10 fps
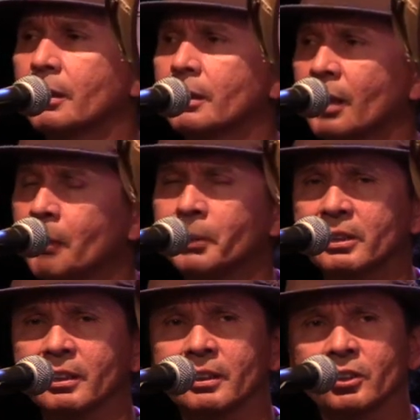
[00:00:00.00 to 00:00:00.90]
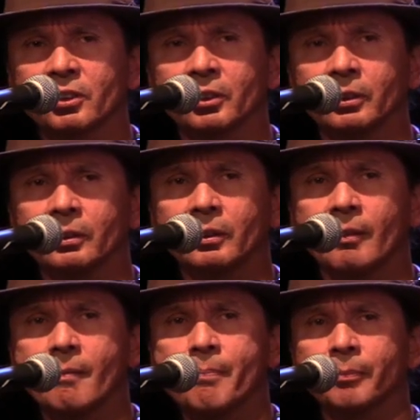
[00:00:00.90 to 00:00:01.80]
the opposite is true.
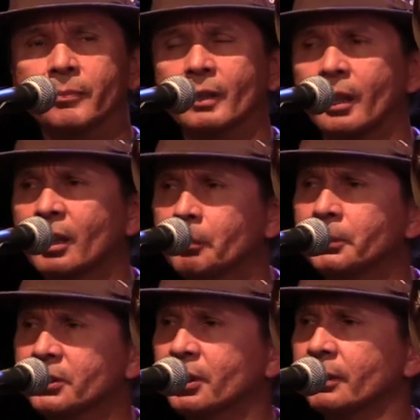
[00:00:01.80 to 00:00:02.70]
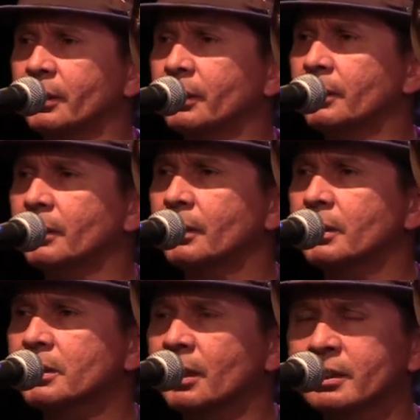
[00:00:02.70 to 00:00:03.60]
They help each other.
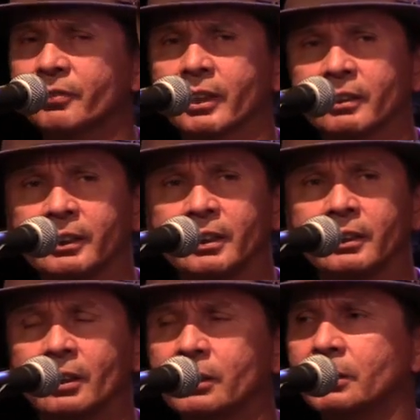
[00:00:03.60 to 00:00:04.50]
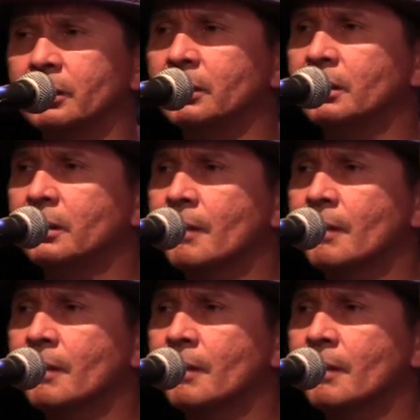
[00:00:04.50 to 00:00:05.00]
Scientifically, they know.